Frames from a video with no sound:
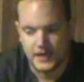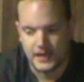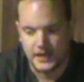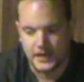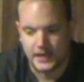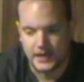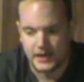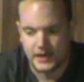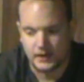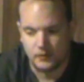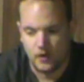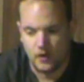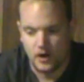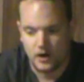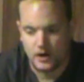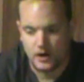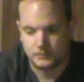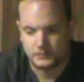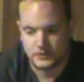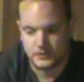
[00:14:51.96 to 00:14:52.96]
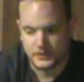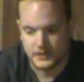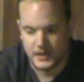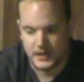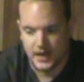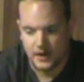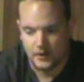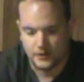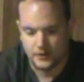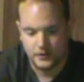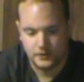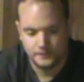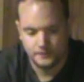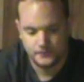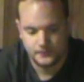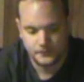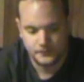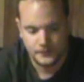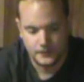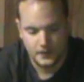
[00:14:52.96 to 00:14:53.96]
and I walk up to the counter,
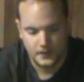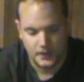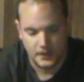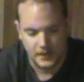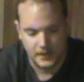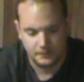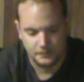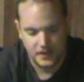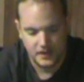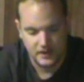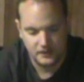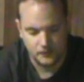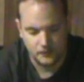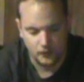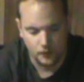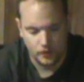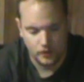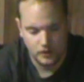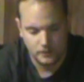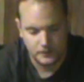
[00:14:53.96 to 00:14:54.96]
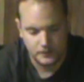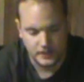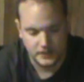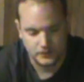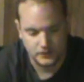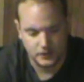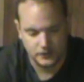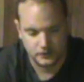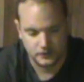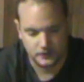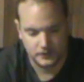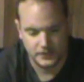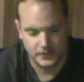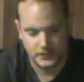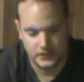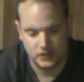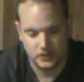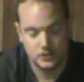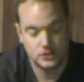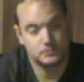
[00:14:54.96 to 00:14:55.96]
and I pay for them, and I talk to the
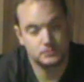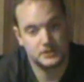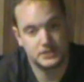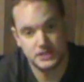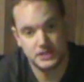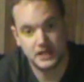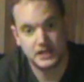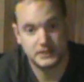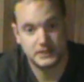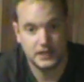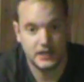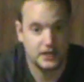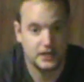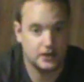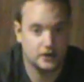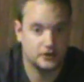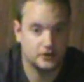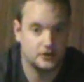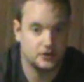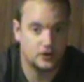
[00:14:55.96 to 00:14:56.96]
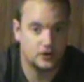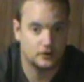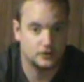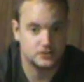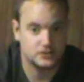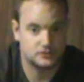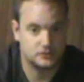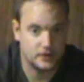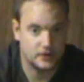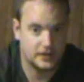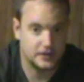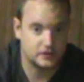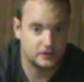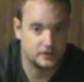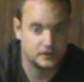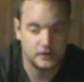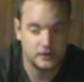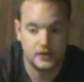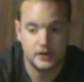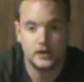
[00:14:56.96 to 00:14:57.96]
lady, oh, it's my second day here, you know, it's great.
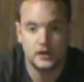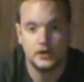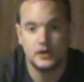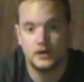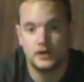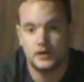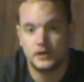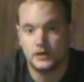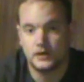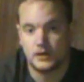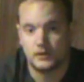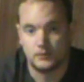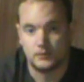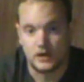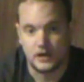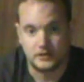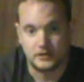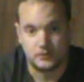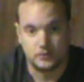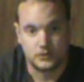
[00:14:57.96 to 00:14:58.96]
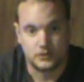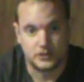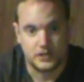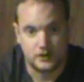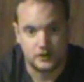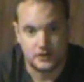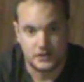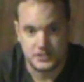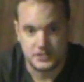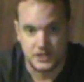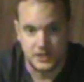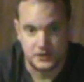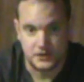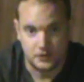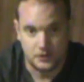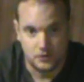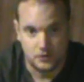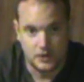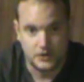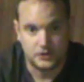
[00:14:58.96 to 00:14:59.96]
I looked at her and said,
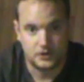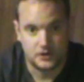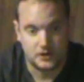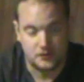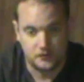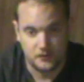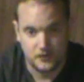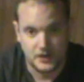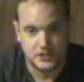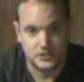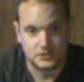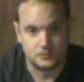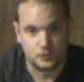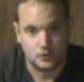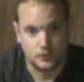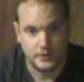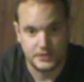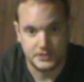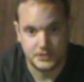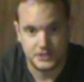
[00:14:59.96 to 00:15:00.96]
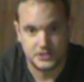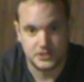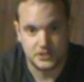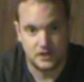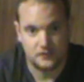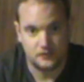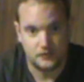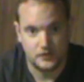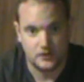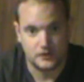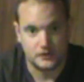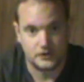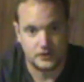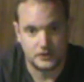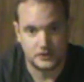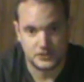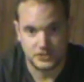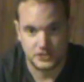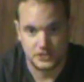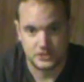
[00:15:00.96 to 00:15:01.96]
you know what, you're going to find some crazy stuff here, and you're
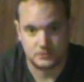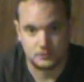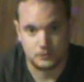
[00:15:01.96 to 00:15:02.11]
going to see